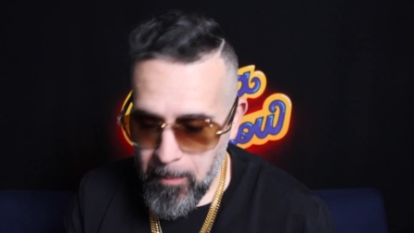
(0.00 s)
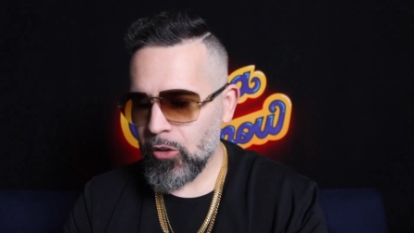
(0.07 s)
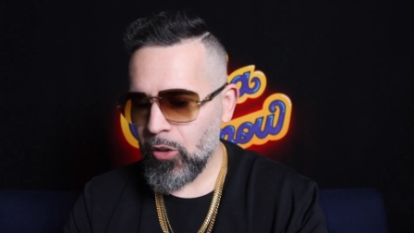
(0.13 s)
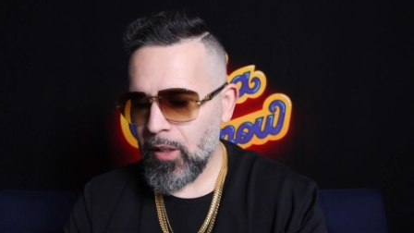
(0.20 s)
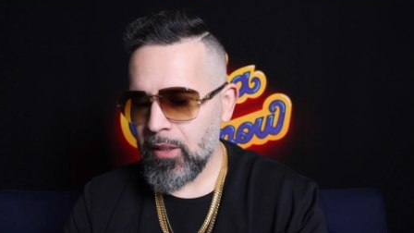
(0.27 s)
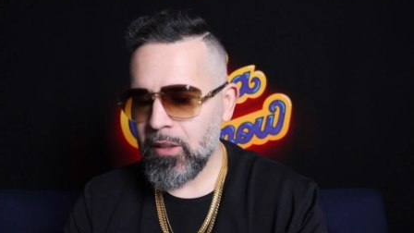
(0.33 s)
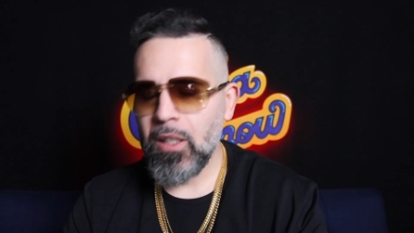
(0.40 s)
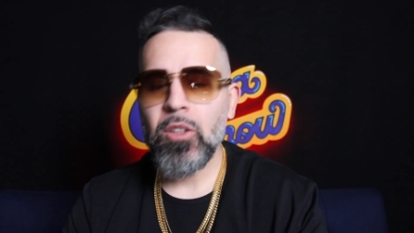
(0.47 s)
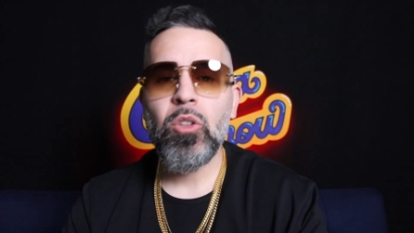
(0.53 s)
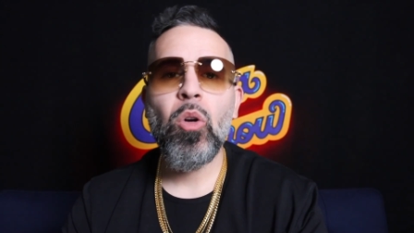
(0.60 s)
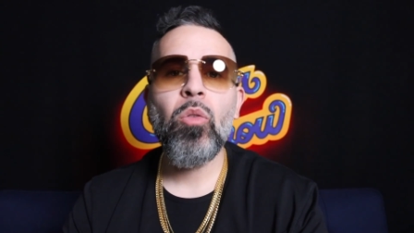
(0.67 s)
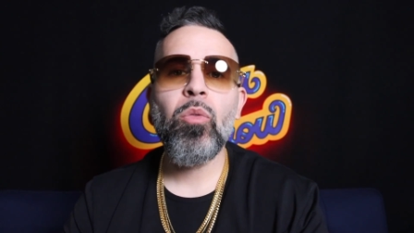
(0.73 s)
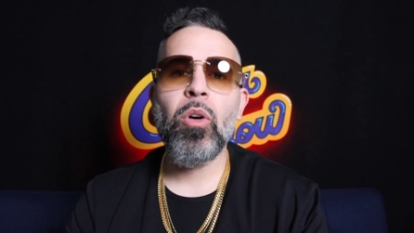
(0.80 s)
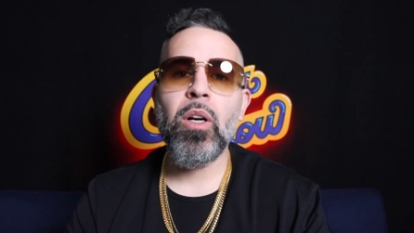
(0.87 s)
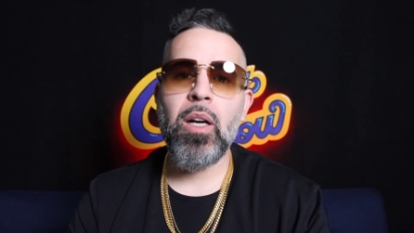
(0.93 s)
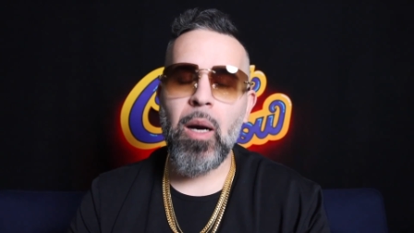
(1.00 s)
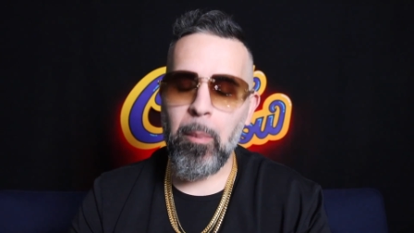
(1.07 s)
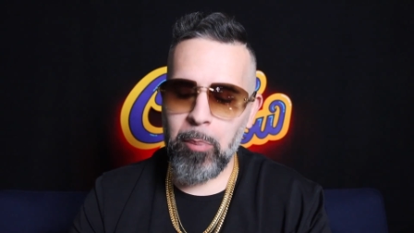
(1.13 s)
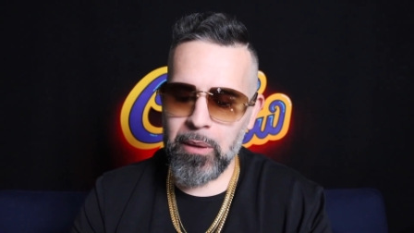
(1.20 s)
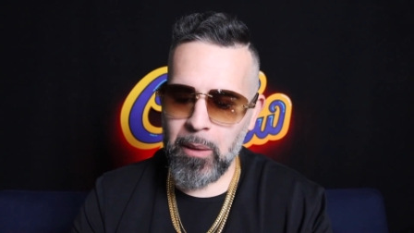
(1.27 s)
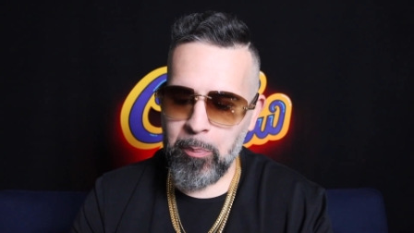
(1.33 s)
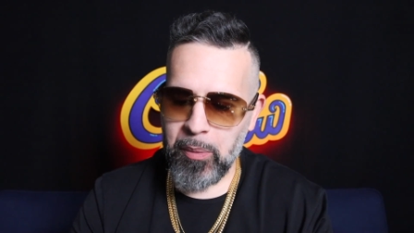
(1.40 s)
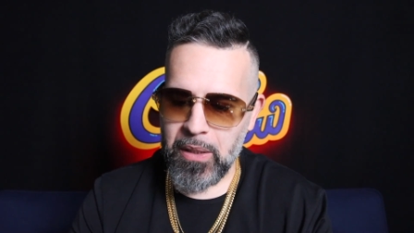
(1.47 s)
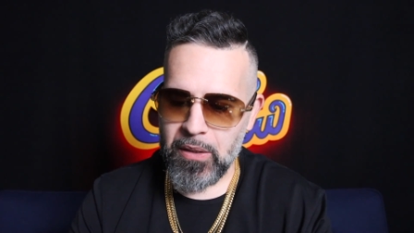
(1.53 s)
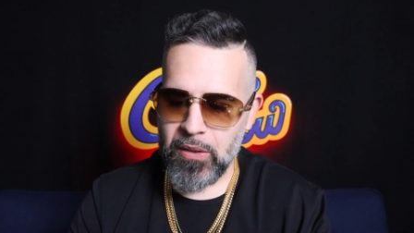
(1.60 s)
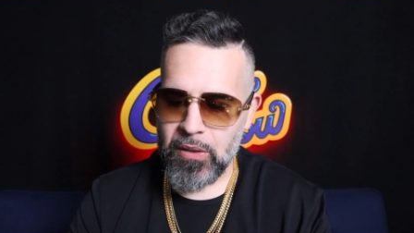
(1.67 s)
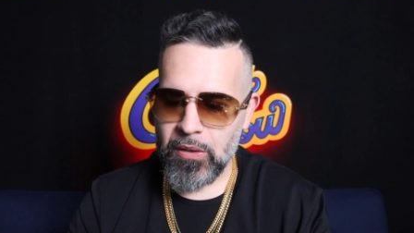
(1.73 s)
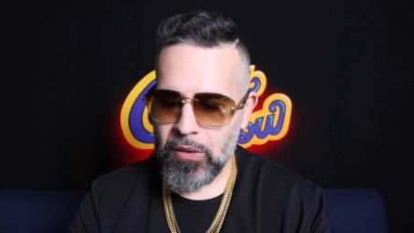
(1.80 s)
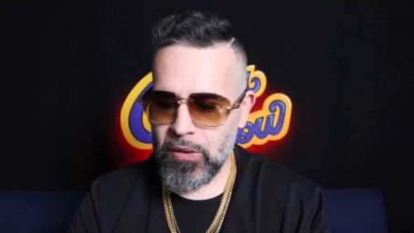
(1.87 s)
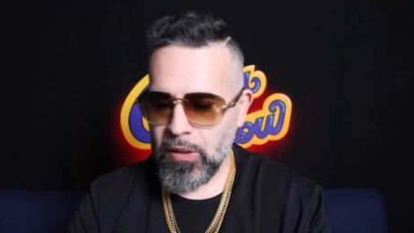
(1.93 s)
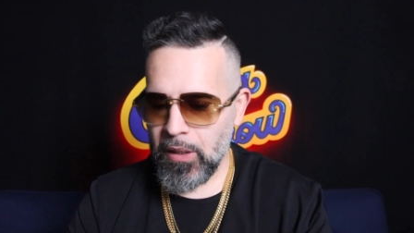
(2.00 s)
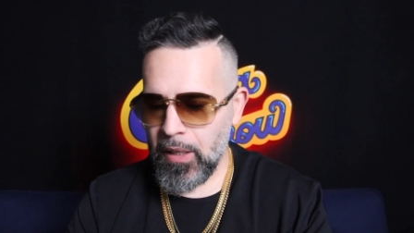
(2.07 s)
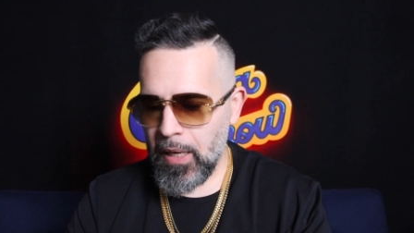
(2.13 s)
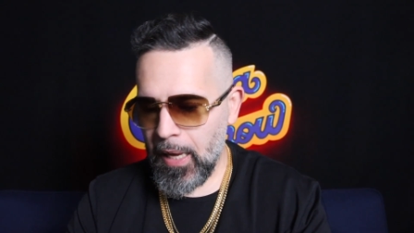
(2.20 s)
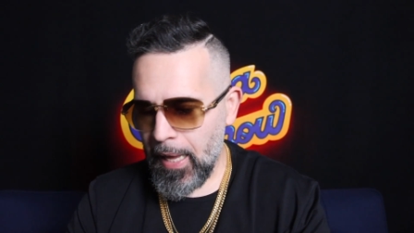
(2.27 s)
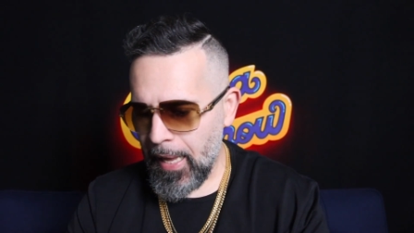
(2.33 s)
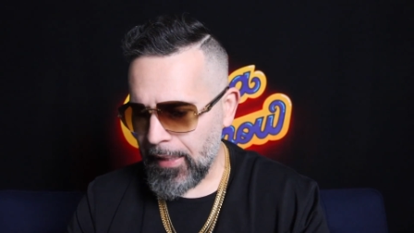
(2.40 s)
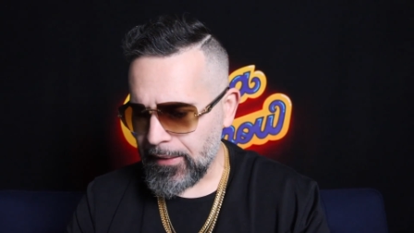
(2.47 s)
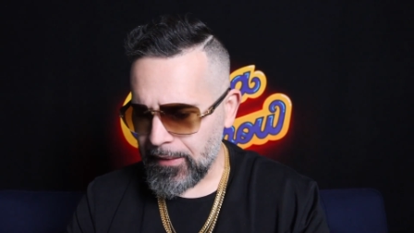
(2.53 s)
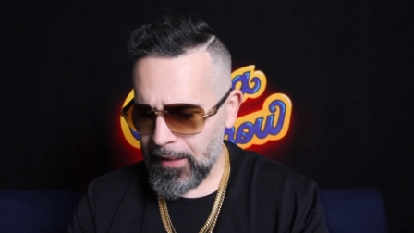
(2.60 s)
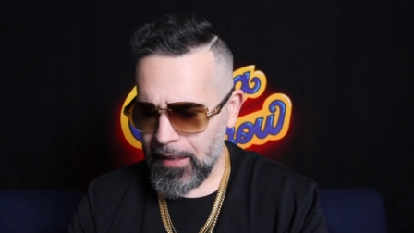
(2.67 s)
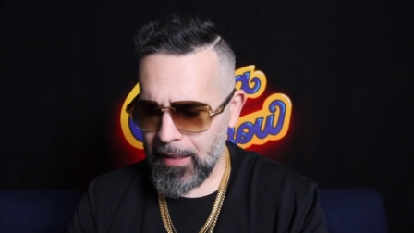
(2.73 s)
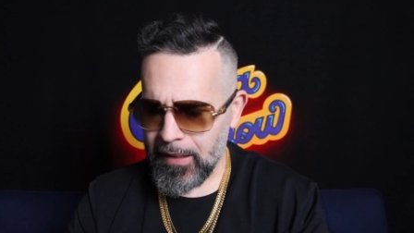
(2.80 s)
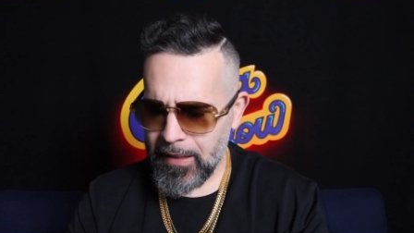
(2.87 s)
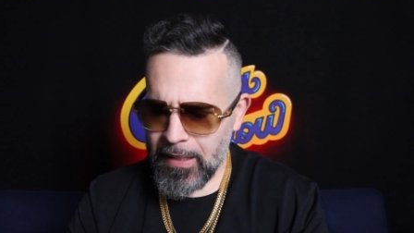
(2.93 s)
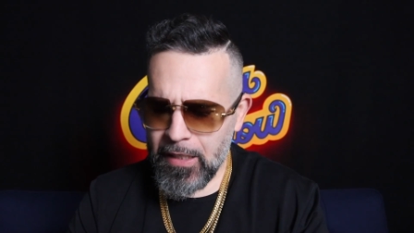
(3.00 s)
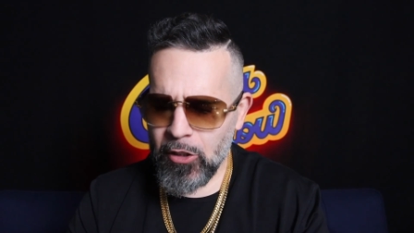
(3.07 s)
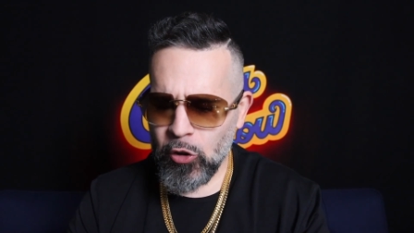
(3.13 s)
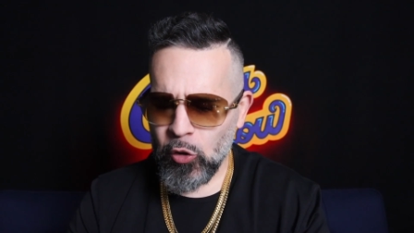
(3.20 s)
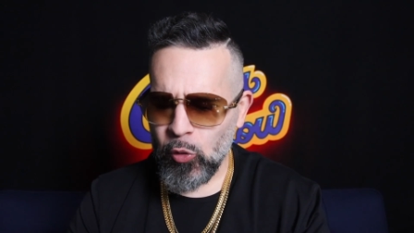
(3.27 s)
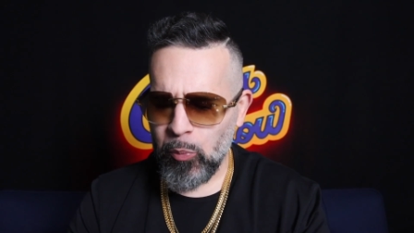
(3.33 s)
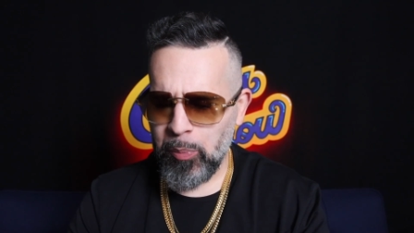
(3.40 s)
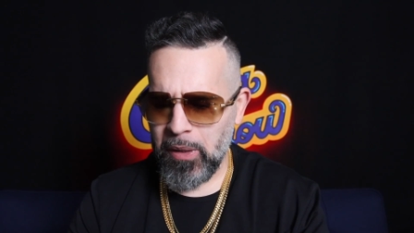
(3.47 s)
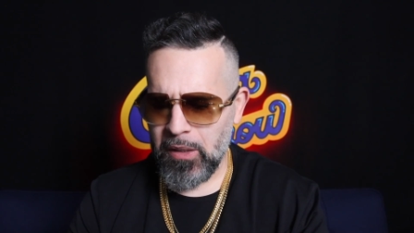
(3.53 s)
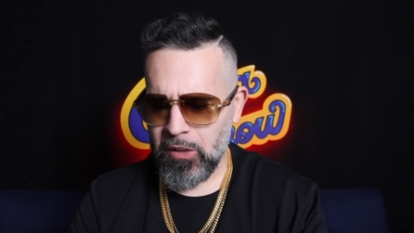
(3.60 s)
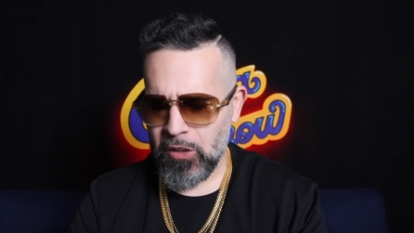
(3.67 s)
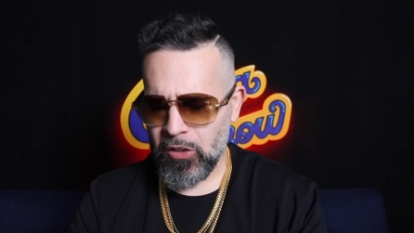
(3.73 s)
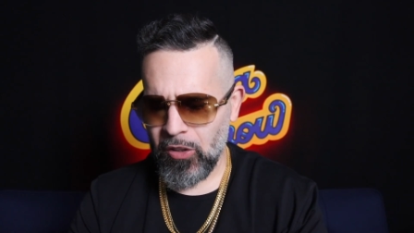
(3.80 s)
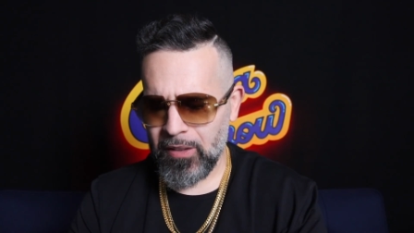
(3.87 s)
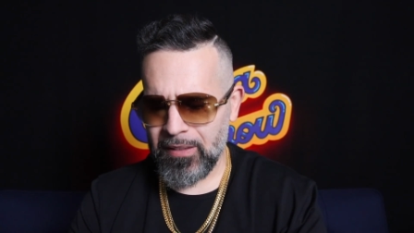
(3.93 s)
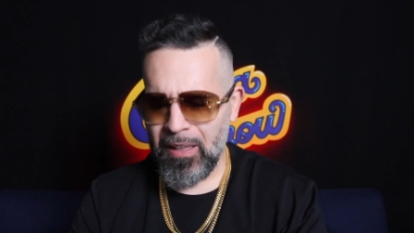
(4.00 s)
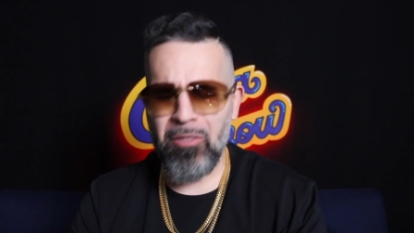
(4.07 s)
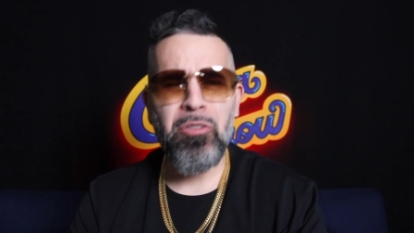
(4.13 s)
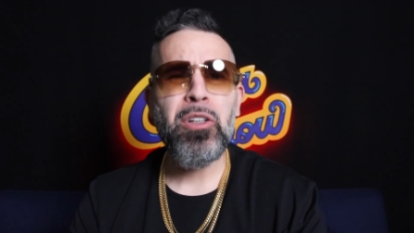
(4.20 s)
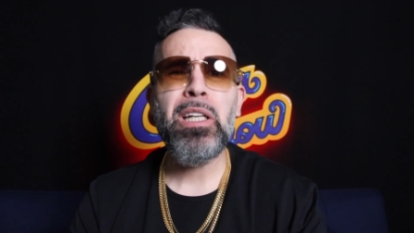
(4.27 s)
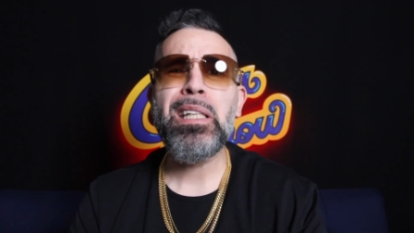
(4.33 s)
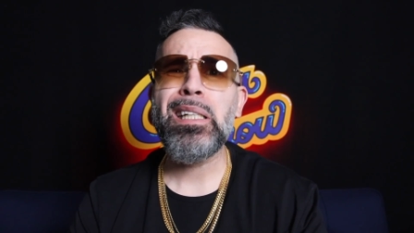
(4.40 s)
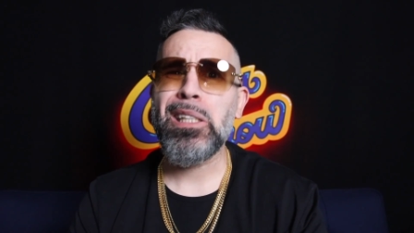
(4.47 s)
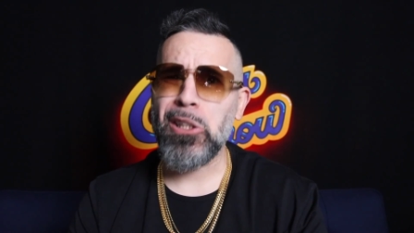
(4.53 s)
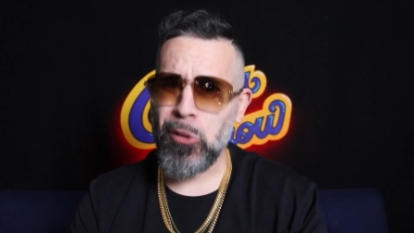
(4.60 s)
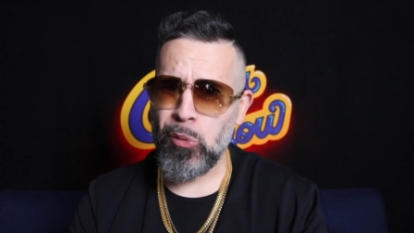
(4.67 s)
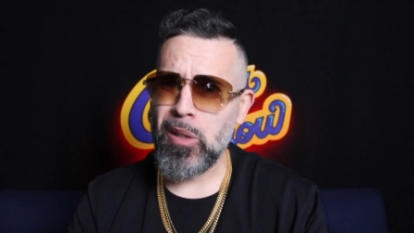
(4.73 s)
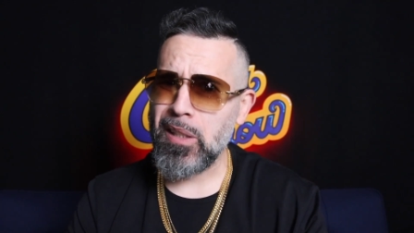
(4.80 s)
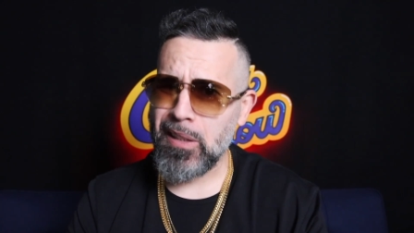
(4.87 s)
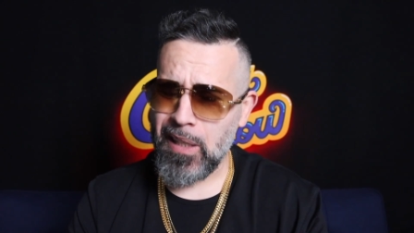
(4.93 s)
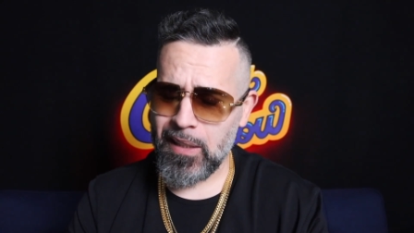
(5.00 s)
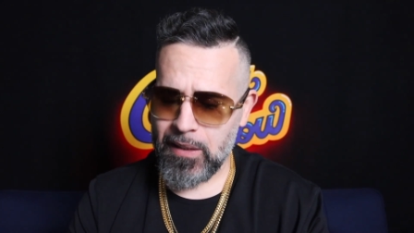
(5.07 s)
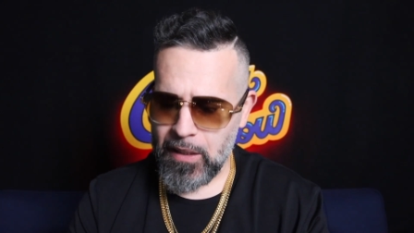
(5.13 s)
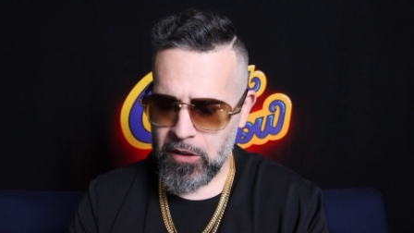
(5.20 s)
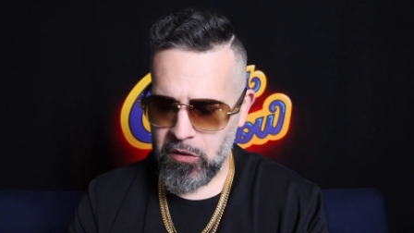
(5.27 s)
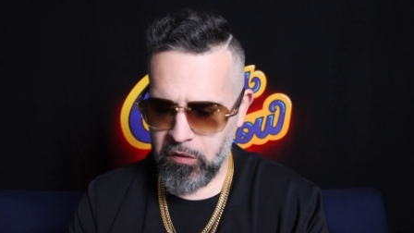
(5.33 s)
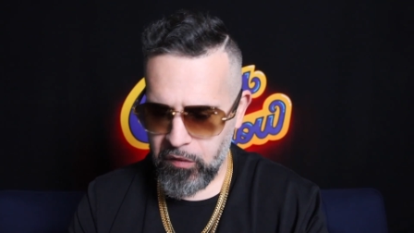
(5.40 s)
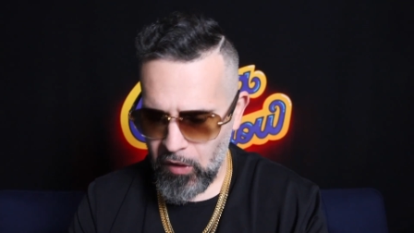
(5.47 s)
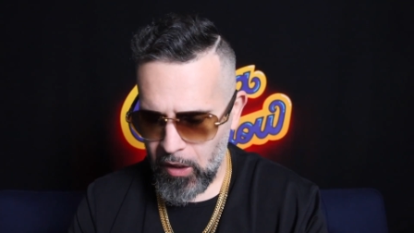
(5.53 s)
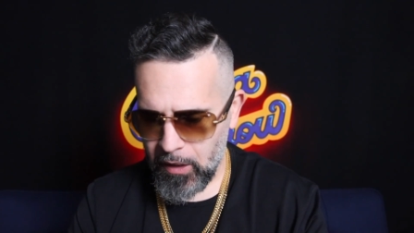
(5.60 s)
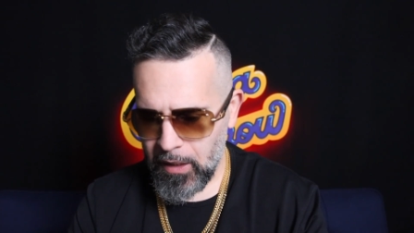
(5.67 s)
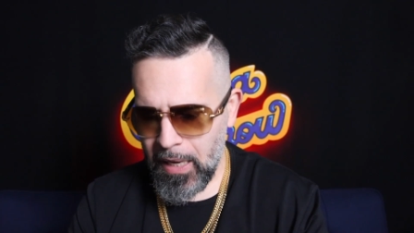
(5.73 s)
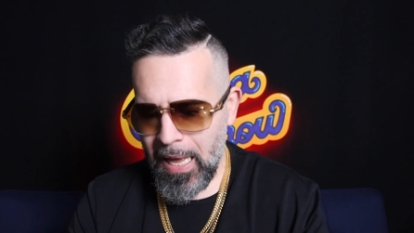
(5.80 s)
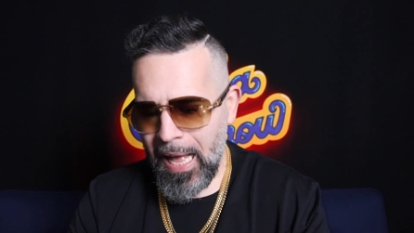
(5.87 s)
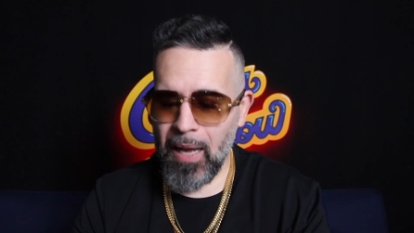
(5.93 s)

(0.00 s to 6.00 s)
So they sent over a couple of pieces and uh, these two pieces are definitely unisex as fuck.